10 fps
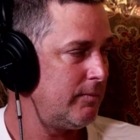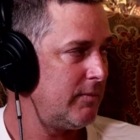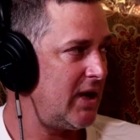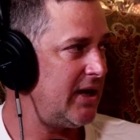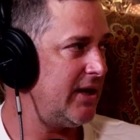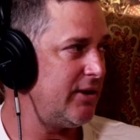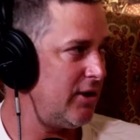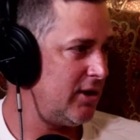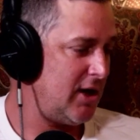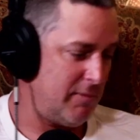Like either a
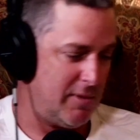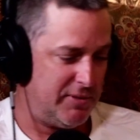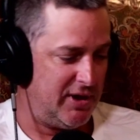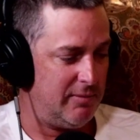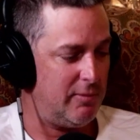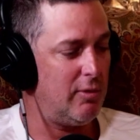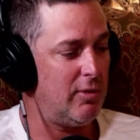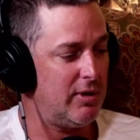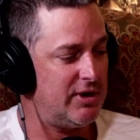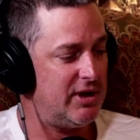come up team
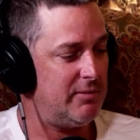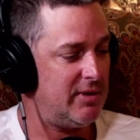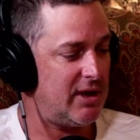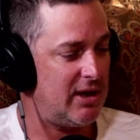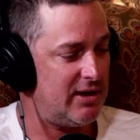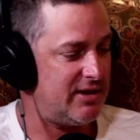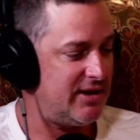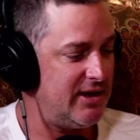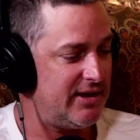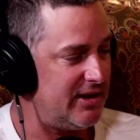or a team that kind of
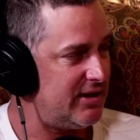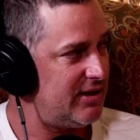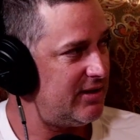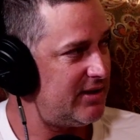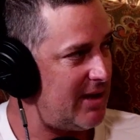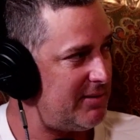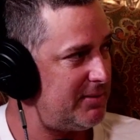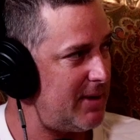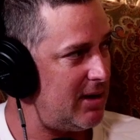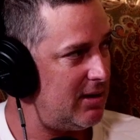sneaks into the top
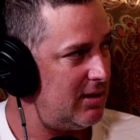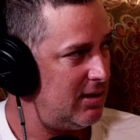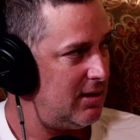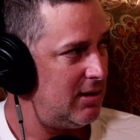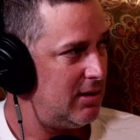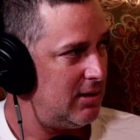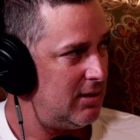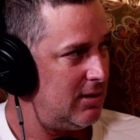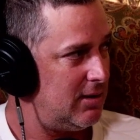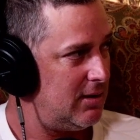spot. Oh, the
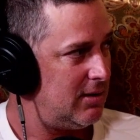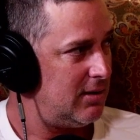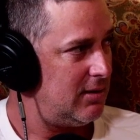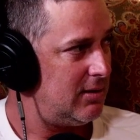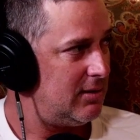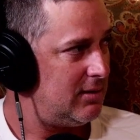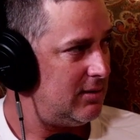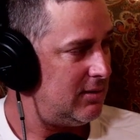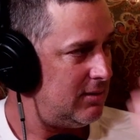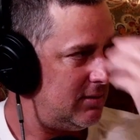Rockets. The
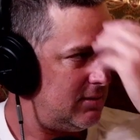Rockets.